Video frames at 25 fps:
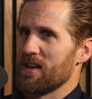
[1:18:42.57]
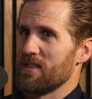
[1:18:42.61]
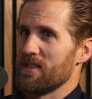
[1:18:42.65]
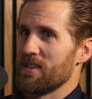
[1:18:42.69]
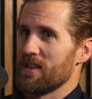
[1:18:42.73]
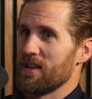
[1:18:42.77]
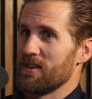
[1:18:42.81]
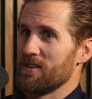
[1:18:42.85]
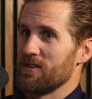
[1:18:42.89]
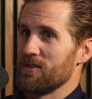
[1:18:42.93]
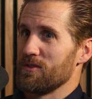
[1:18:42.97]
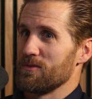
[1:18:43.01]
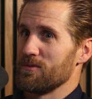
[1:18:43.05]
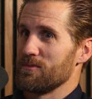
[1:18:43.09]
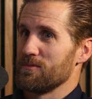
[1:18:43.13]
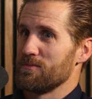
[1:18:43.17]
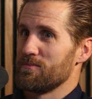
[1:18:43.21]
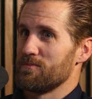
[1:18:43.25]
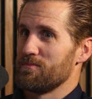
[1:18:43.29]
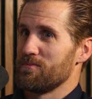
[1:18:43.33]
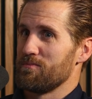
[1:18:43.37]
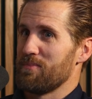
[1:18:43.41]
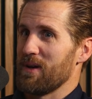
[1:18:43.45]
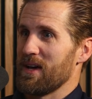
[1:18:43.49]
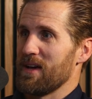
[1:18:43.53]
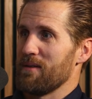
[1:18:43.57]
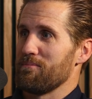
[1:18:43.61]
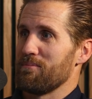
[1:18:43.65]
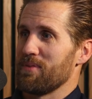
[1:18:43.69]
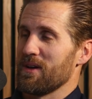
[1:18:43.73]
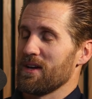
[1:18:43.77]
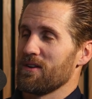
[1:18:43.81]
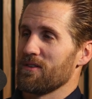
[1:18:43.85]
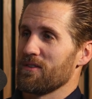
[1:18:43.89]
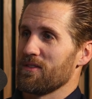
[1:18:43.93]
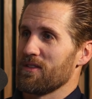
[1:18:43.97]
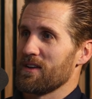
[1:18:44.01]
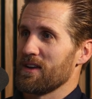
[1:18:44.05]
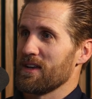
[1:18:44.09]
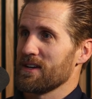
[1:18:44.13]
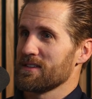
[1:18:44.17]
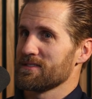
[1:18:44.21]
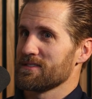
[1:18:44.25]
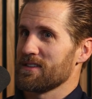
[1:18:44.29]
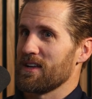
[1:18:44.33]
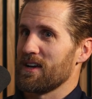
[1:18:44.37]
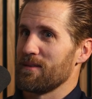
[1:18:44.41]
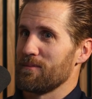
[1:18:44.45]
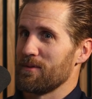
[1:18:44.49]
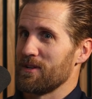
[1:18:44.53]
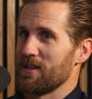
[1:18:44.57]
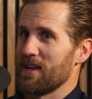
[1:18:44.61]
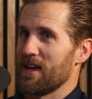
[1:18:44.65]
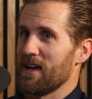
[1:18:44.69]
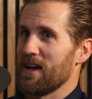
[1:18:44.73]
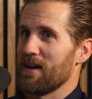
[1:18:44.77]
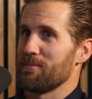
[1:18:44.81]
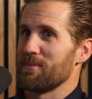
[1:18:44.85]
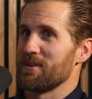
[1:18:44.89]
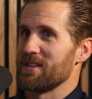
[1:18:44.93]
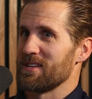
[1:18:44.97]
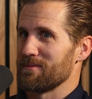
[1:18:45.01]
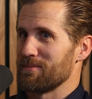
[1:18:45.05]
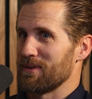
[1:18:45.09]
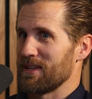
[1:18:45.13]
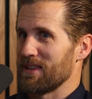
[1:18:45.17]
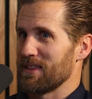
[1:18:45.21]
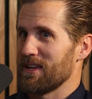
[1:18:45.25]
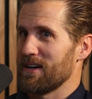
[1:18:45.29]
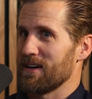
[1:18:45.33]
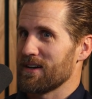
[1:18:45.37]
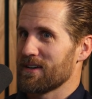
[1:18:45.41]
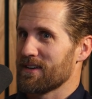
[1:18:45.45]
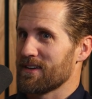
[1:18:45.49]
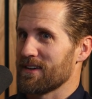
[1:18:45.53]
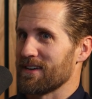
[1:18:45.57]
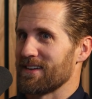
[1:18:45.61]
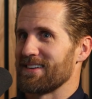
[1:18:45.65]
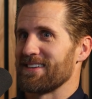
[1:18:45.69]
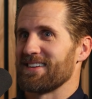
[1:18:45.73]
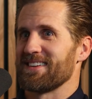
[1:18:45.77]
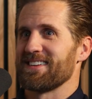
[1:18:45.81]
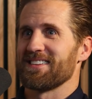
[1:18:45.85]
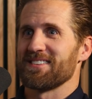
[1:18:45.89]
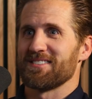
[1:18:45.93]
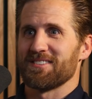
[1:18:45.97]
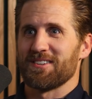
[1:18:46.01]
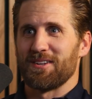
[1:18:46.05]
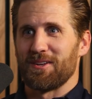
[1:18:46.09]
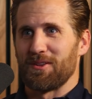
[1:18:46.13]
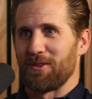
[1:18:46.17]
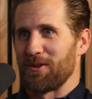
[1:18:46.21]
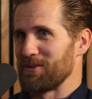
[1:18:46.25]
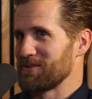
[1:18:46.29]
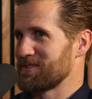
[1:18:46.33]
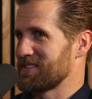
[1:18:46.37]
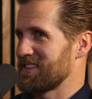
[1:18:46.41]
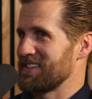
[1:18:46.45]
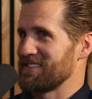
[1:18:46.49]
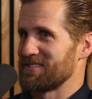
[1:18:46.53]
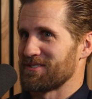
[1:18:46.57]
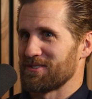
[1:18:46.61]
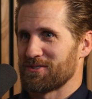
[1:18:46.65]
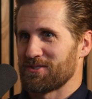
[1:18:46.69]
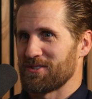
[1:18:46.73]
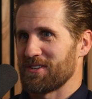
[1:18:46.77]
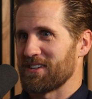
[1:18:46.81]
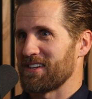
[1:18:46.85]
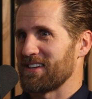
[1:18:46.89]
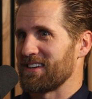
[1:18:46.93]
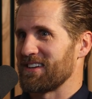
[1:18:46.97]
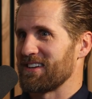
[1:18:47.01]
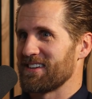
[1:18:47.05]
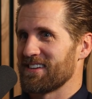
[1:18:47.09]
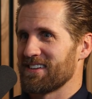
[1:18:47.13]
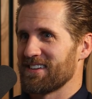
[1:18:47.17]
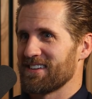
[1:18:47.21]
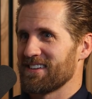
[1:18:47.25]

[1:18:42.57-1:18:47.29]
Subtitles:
and then you bet bigger the next time, and it happened to be luck. And you know, those things are tricky.